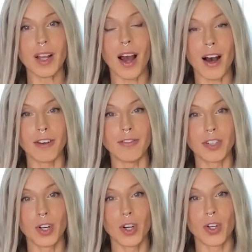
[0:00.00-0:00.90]
of
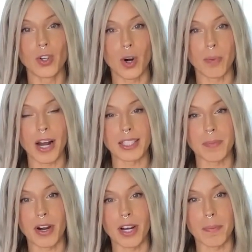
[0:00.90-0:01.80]
your
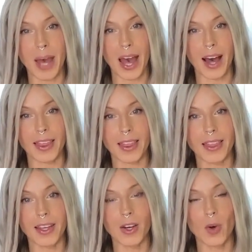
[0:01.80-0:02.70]
prosperity
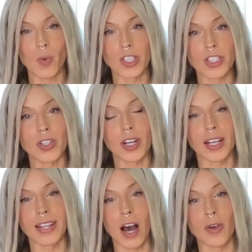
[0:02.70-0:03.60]
path, which is going to
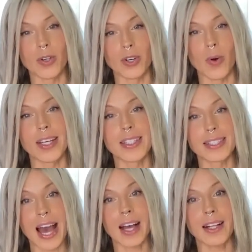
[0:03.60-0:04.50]
allow you to know
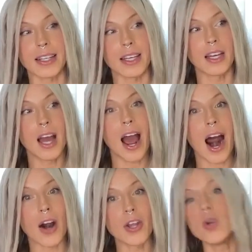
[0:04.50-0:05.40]
exactly,
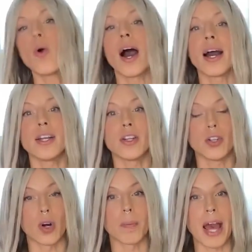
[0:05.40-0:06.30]
are you on
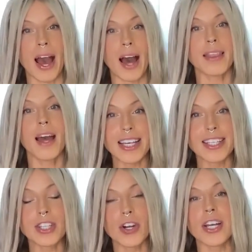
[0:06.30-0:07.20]
your path?
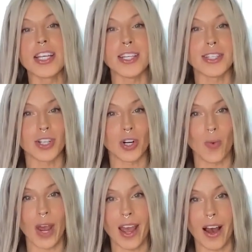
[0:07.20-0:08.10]
Is there an easier
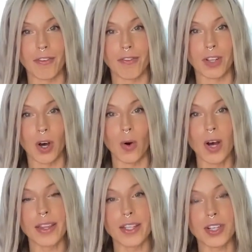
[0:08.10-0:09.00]
way of flow
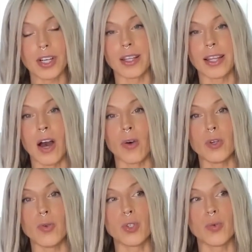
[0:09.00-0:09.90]
that's going to allow
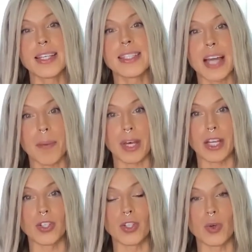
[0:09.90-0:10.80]
you to step
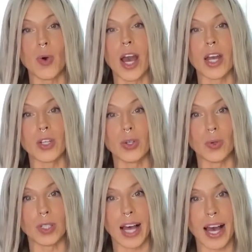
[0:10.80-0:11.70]
into and
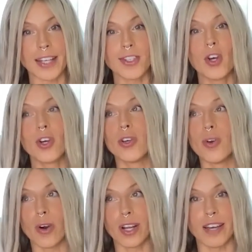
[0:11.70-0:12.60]
utilize
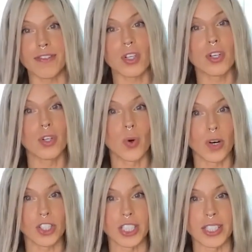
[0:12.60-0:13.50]
your gifts,
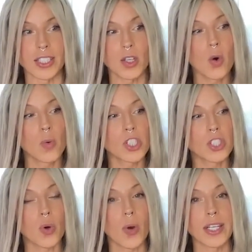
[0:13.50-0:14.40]
your genius, which
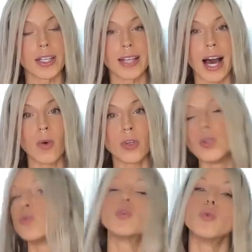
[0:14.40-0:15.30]
is going to allow
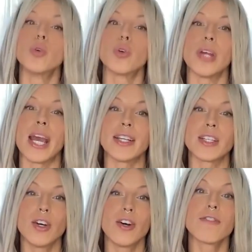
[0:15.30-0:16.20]
you to
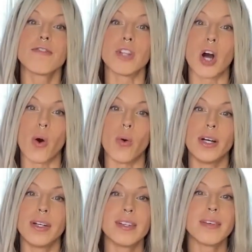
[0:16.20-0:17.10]
create flow,
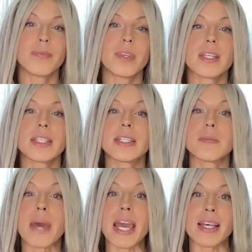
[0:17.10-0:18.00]

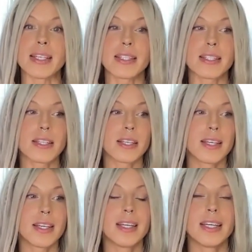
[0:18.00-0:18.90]
space,
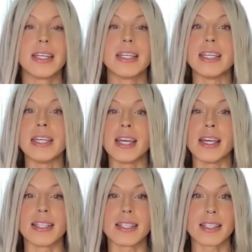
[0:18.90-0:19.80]

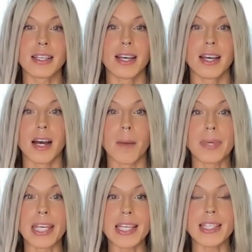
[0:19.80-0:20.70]
ease, a
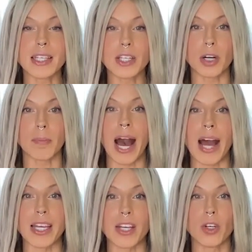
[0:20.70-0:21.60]
peace in your
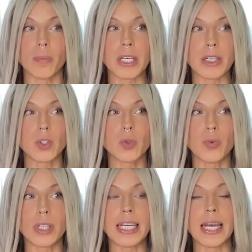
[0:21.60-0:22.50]
body. You'll be able to
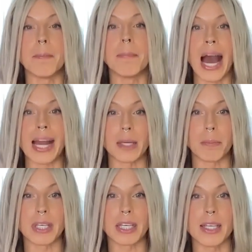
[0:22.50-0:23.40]
really embody
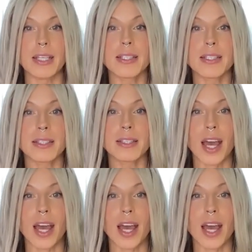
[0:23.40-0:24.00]
peace